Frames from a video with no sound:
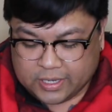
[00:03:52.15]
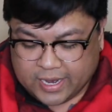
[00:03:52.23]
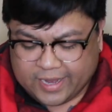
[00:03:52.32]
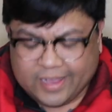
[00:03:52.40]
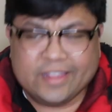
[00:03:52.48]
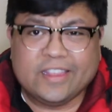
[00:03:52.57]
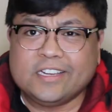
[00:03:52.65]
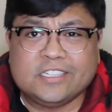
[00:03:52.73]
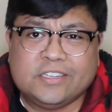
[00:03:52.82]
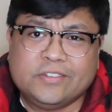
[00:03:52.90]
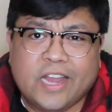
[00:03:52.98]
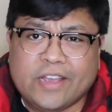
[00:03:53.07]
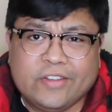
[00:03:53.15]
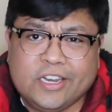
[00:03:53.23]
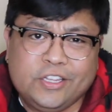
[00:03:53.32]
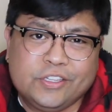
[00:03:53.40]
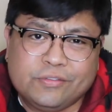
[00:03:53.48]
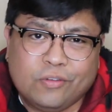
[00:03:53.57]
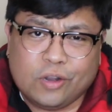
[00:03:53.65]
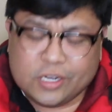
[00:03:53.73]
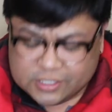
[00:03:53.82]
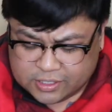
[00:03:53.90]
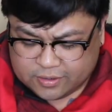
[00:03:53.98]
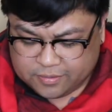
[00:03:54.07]
and I didn't think she would have any use for
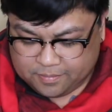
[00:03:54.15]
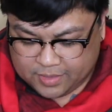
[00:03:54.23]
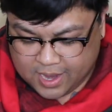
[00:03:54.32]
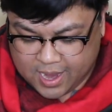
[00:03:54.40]
it, so